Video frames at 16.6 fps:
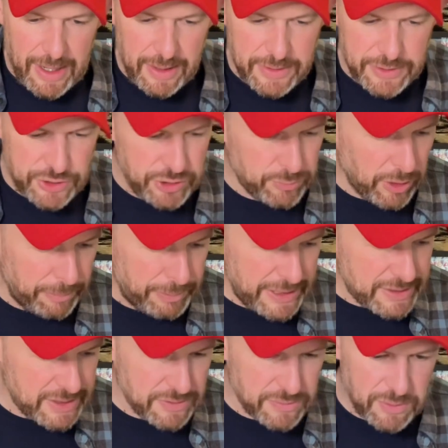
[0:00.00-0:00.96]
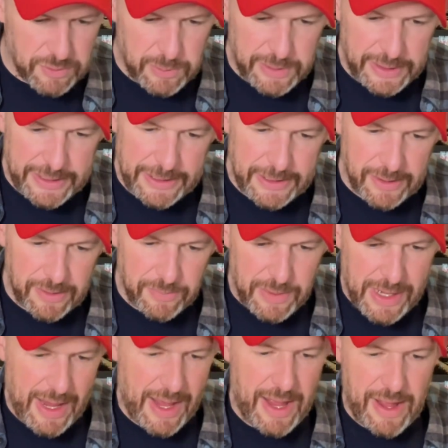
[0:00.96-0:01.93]
Two more pieces real quick here.
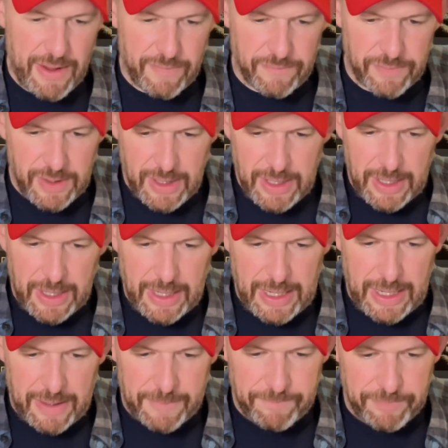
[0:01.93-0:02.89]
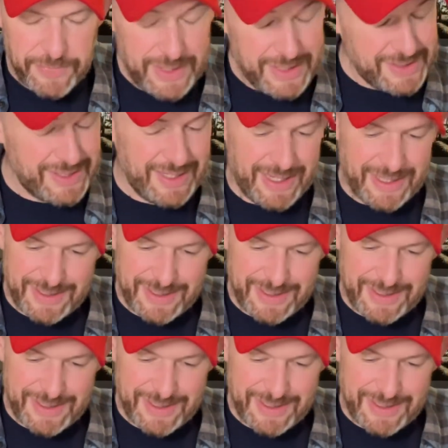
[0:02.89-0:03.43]
We have it's a